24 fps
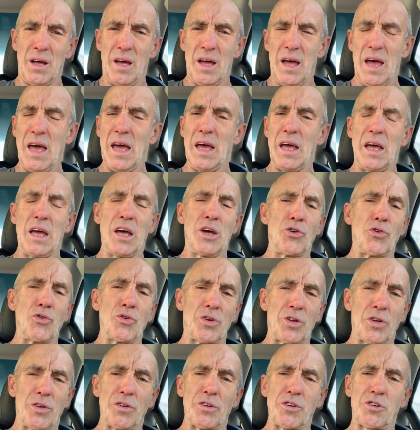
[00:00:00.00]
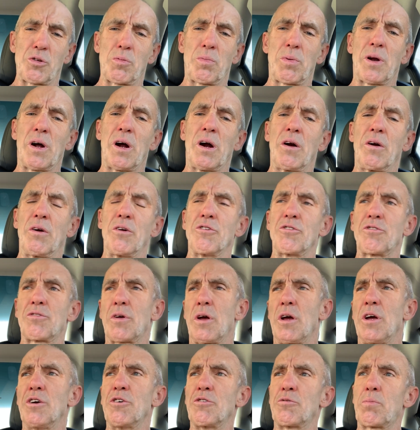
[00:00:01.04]
a utility supplier
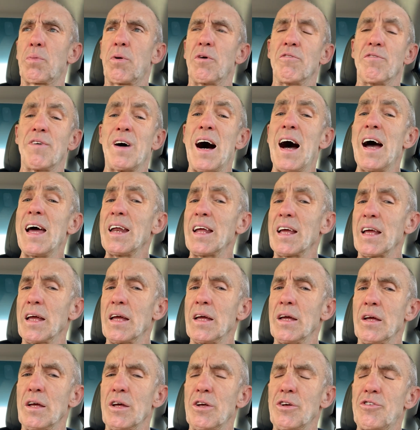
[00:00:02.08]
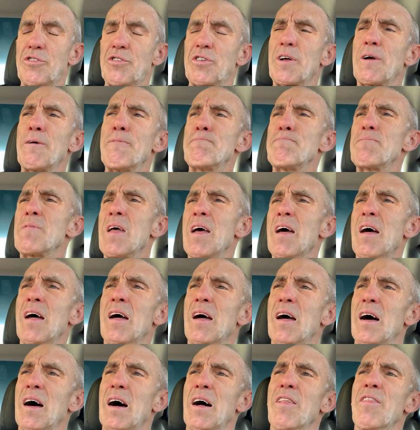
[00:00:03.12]
is providing is
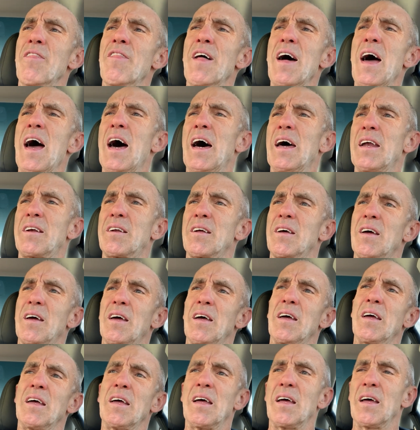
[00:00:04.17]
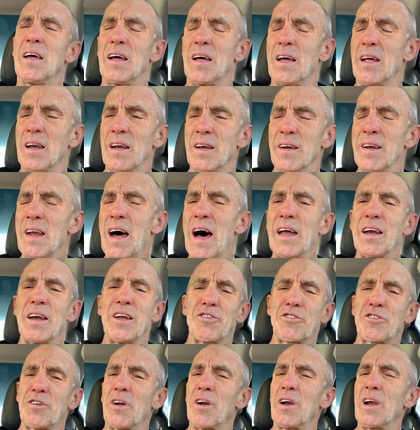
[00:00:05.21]
that not
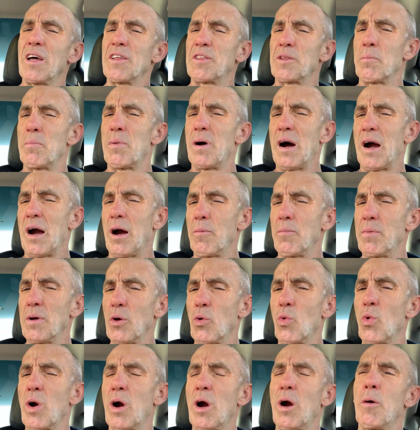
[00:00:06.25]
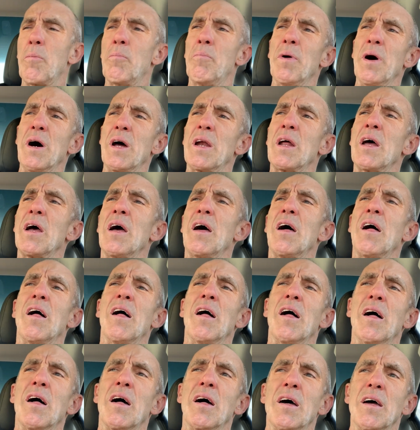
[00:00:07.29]
necessarily let the buyer be aware, but
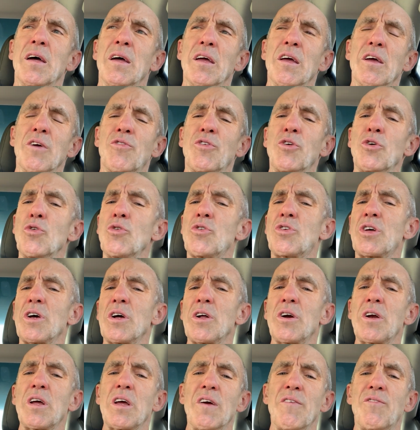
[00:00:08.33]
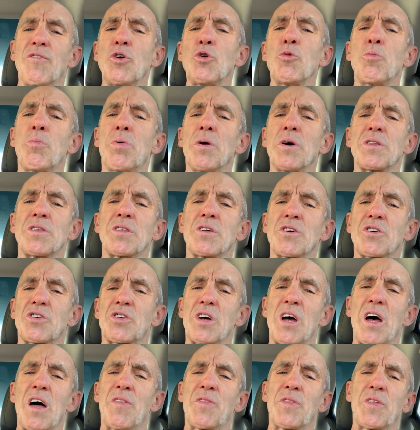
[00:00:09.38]
if you put this
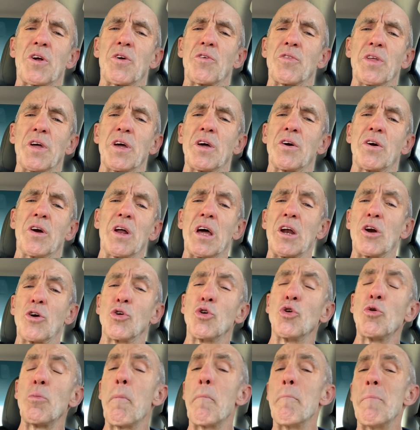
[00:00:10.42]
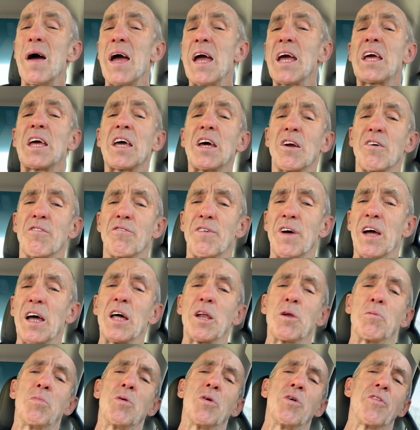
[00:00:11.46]
out there on the internet or you make it
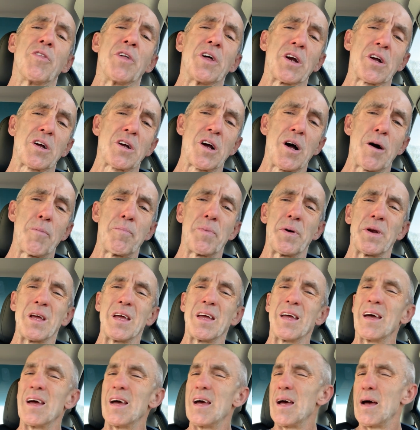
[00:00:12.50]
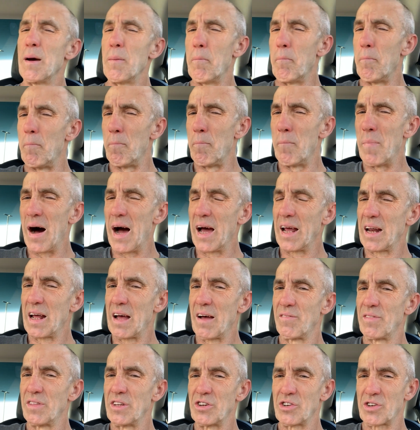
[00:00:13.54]
available that a company might
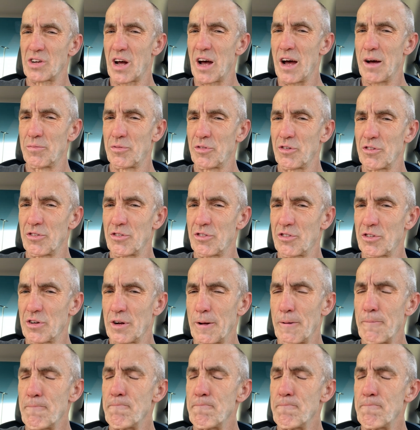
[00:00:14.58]
have these options,